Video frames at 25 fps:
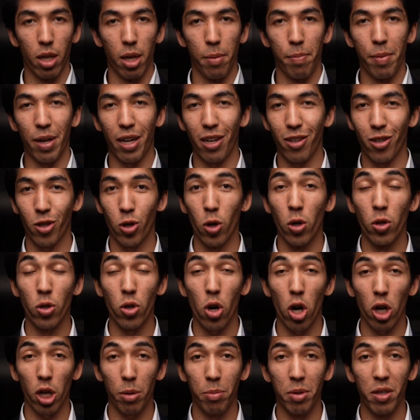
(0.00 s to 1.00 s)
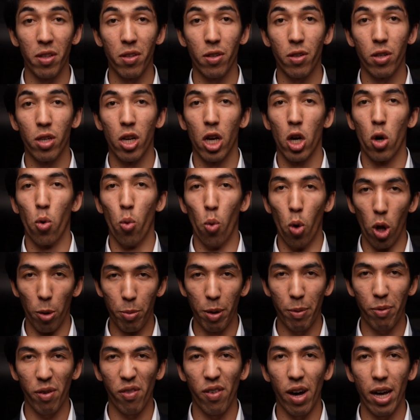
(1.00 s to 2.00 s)
because counter-arguments will
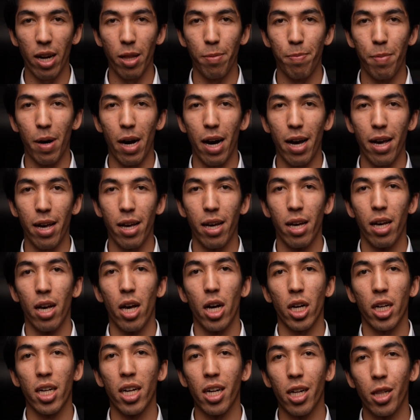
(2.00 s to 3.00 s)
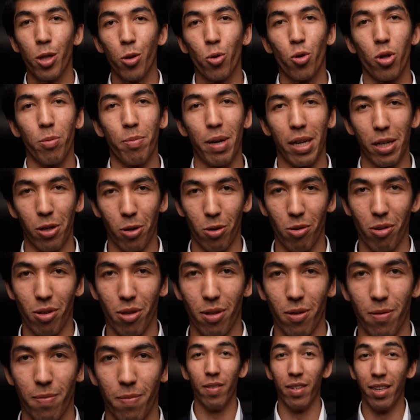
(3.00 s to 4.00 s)
be provided by conclusion makers.